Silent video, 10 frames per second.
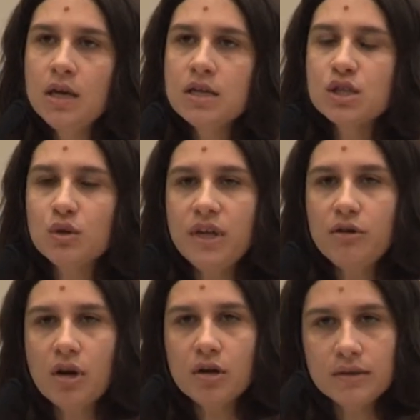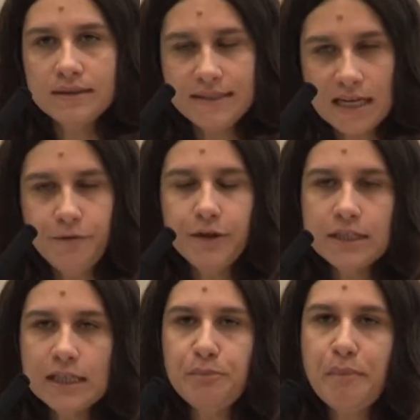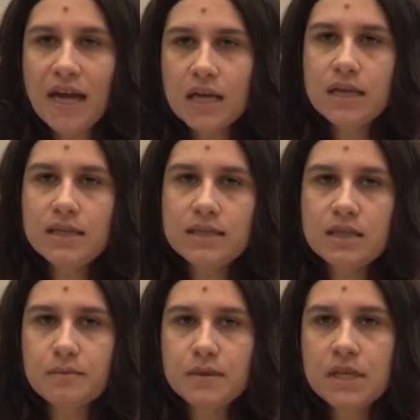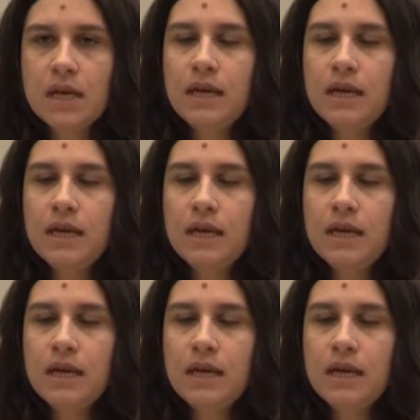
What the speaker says: So there are definitely mechanisms